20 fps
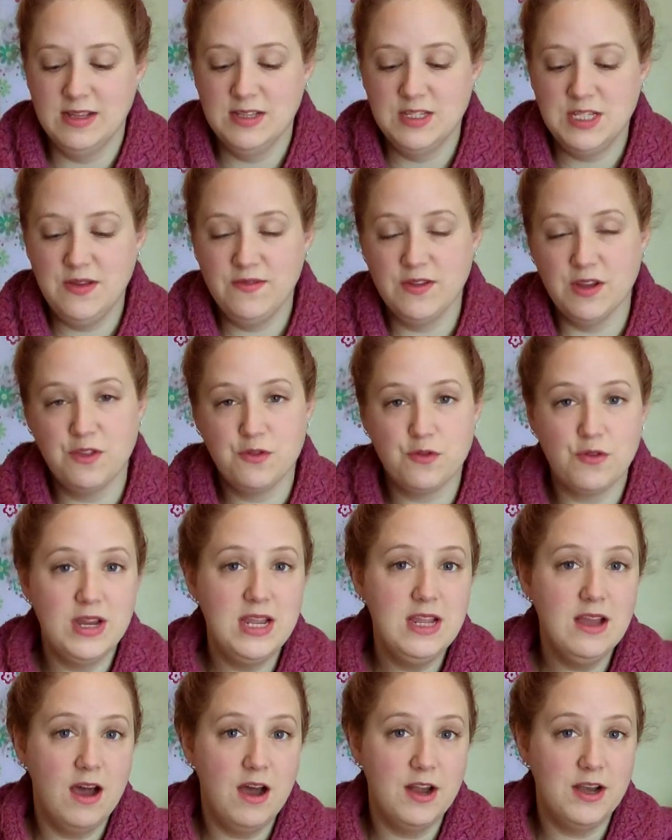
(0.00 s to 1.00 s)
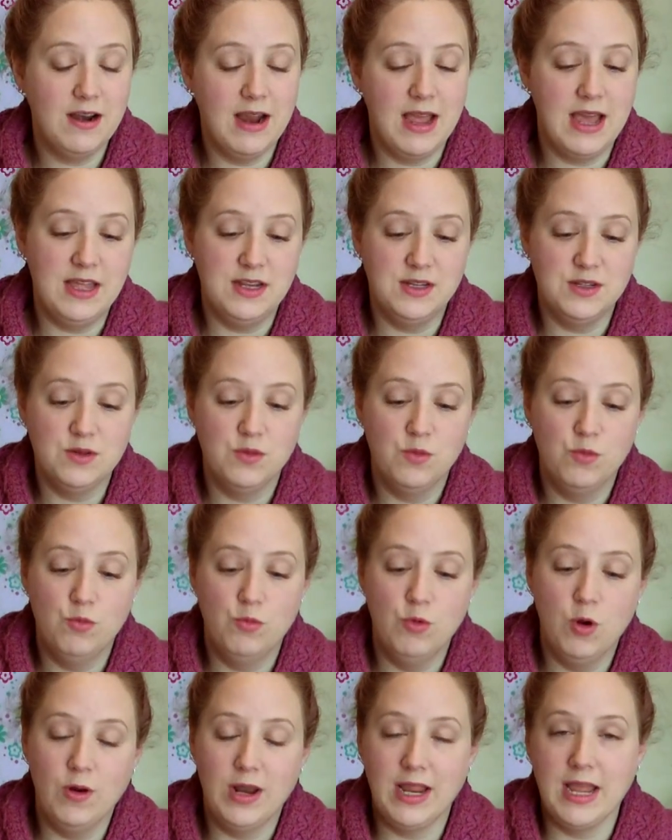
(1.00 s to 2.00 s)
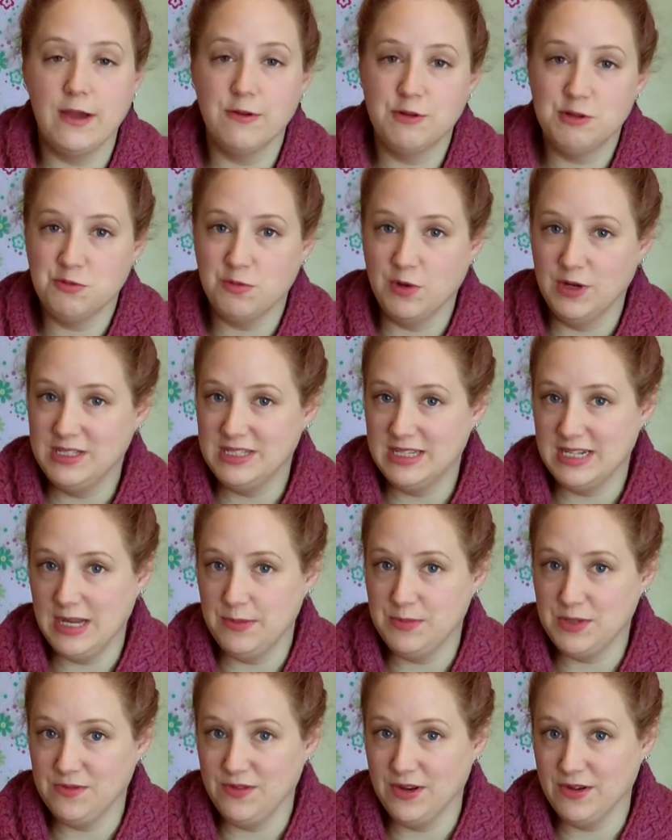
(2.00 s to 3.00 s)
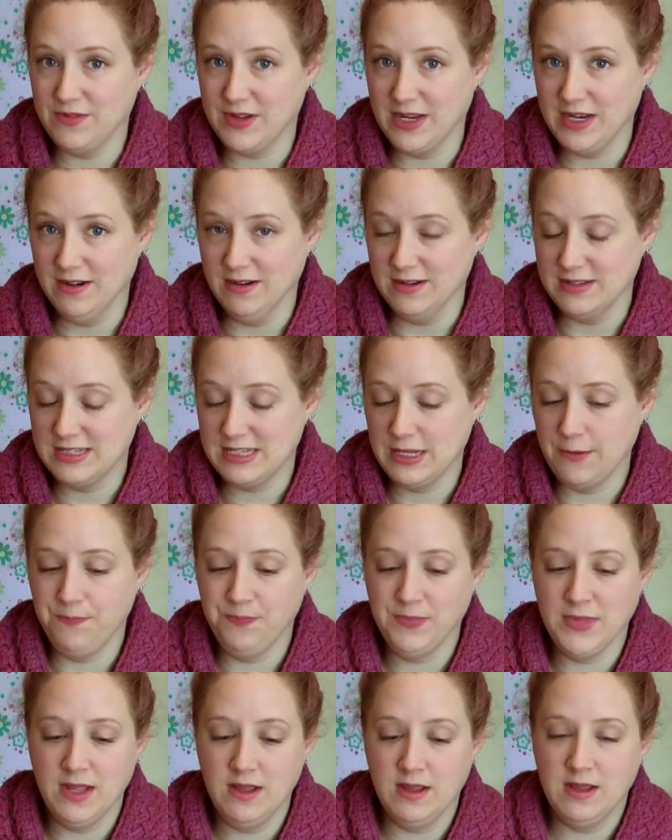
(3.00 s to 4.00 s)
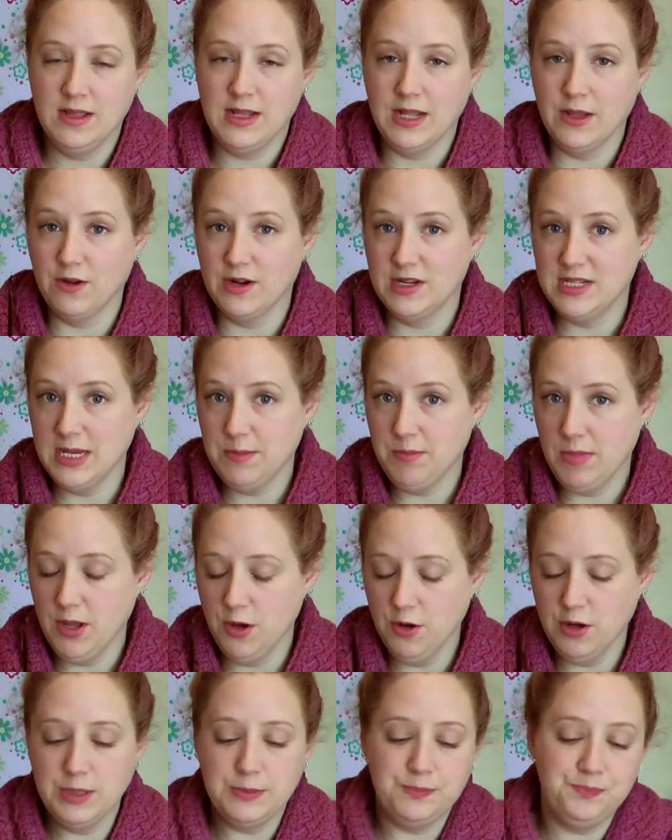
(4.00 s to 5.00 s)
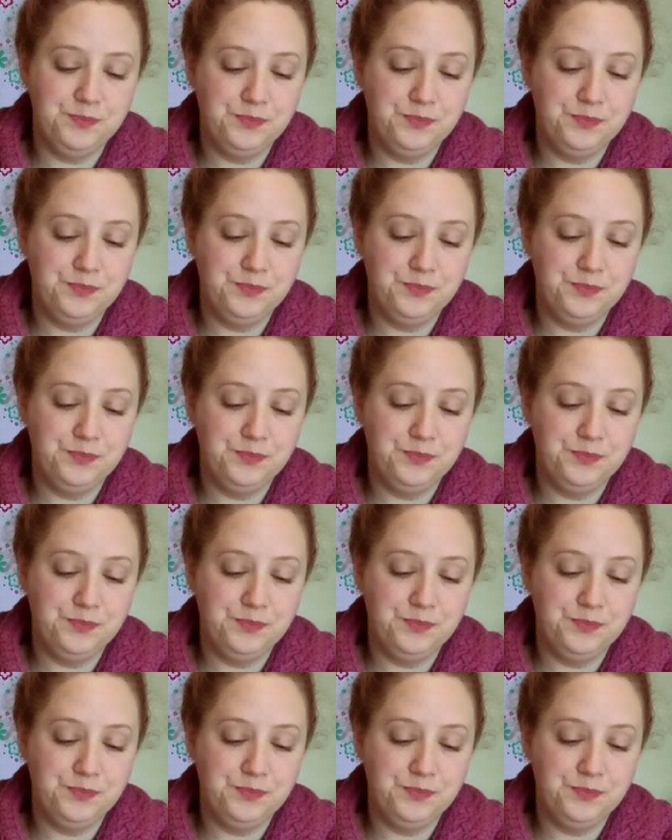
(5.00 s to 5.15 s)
So you've got 3 on your hand rolling out towards the tips of your fingers. I'm going to take my hook